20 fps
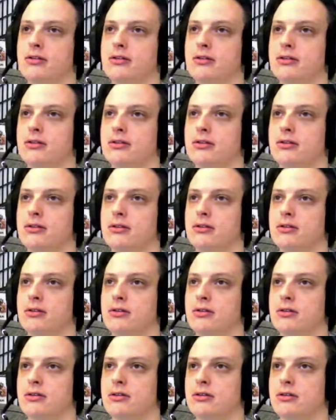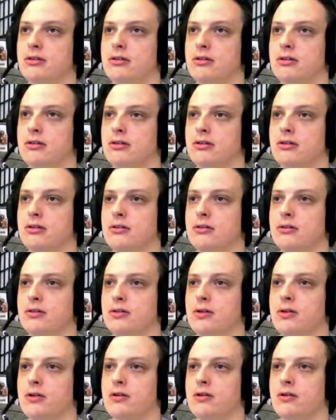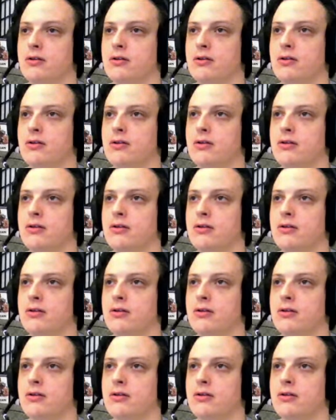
(no one is talking)